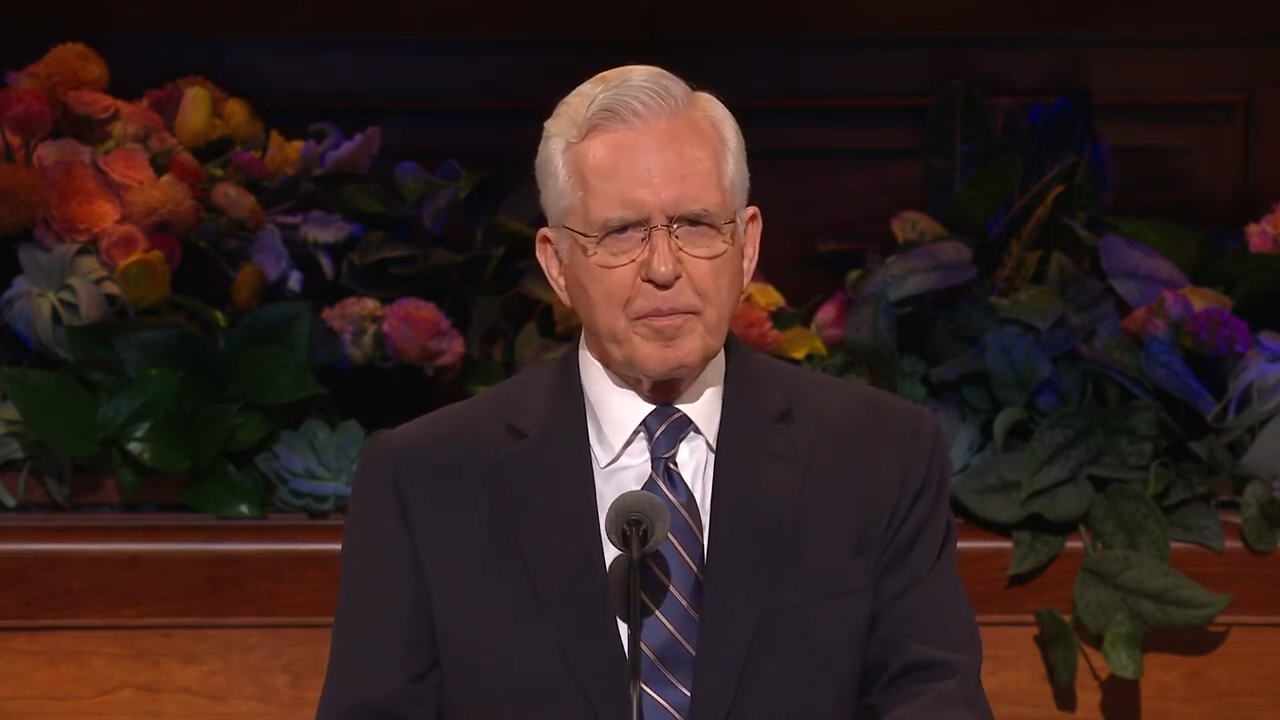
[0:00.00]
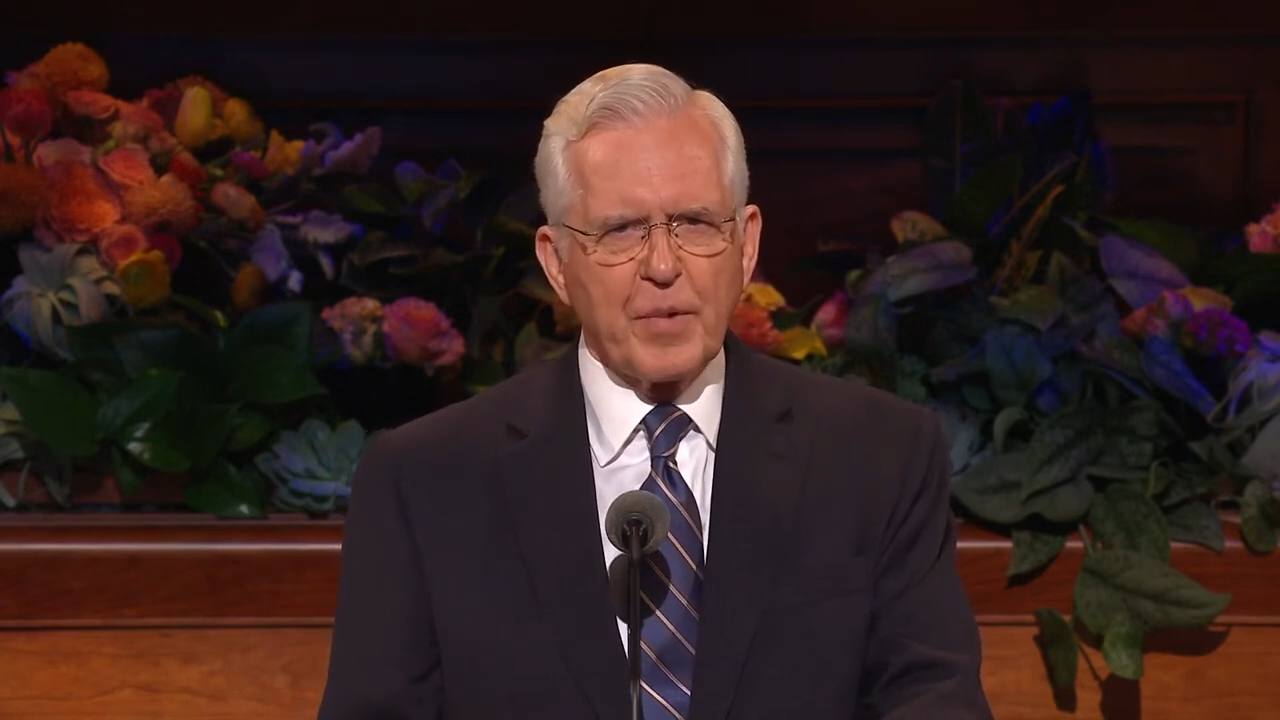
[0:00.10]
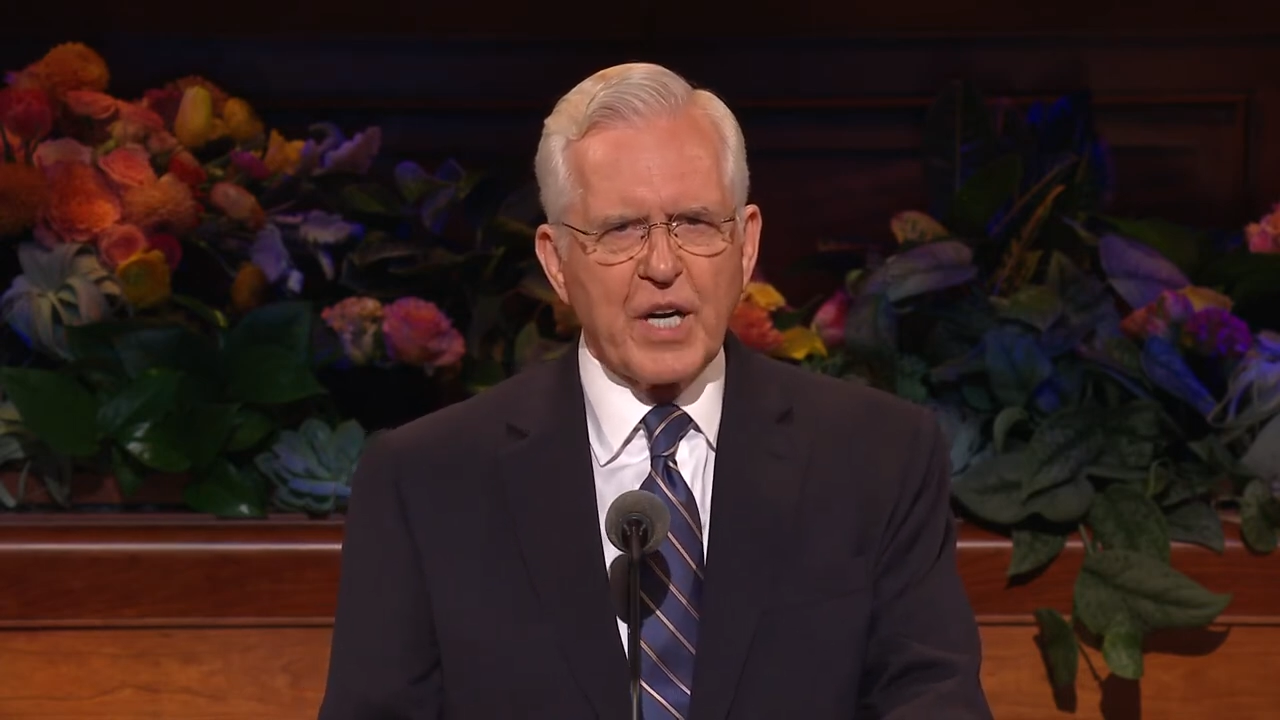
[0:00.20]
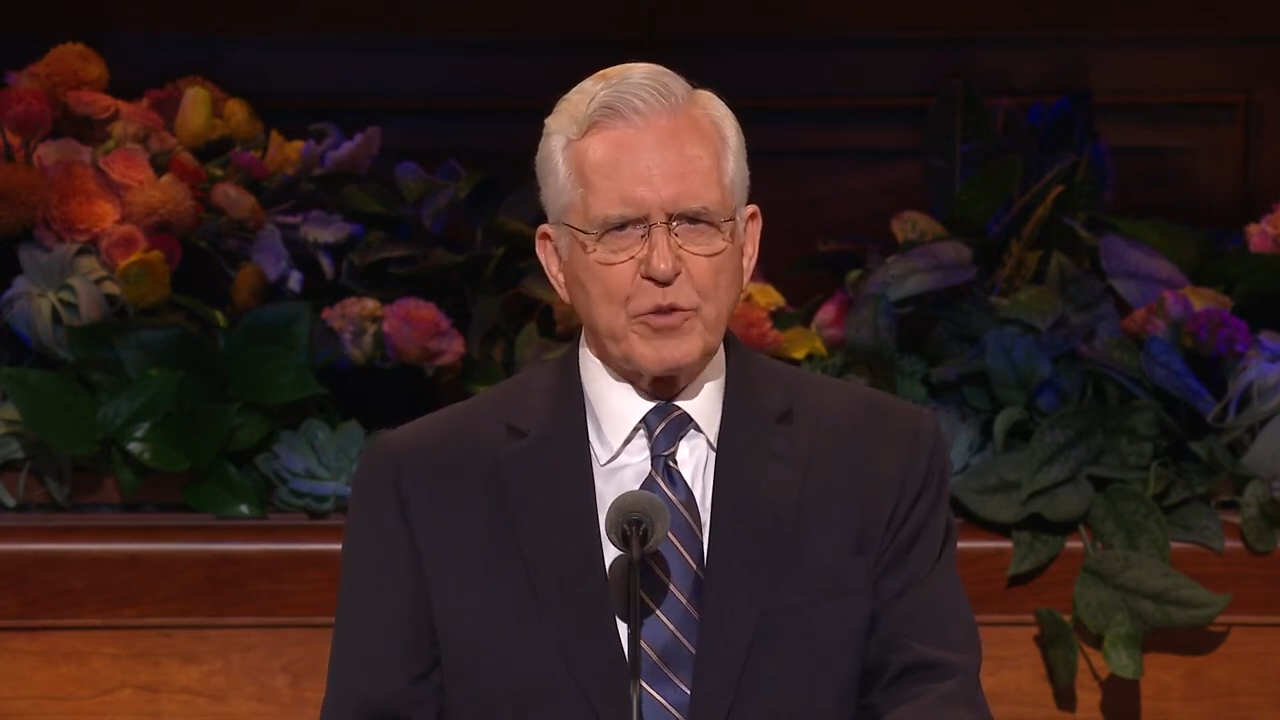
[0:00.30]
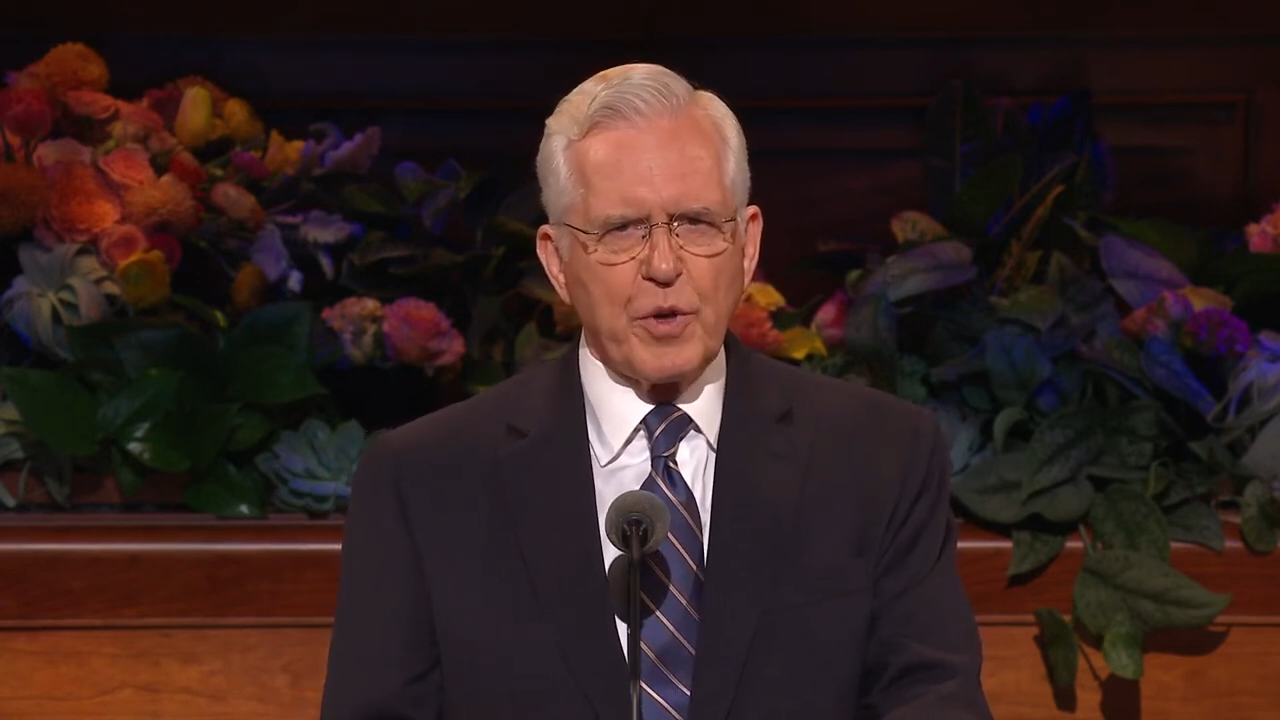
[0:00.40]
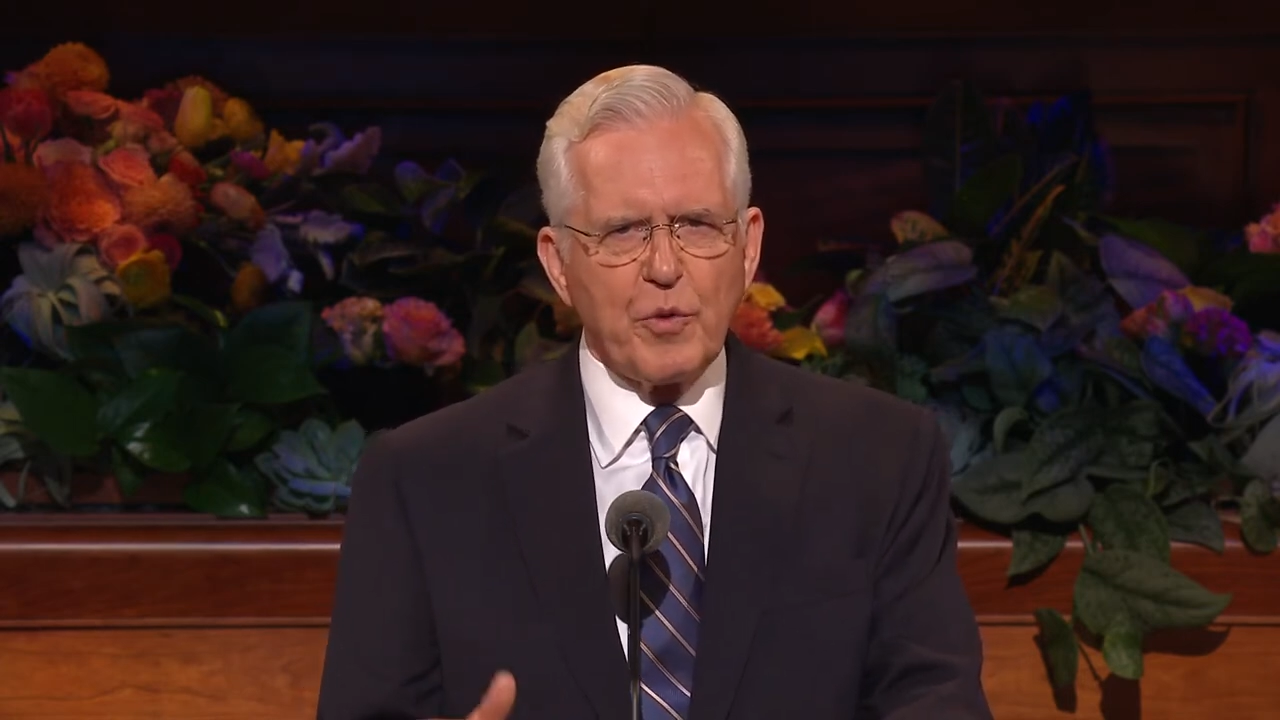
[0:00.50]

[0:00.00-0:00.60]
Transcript: but as we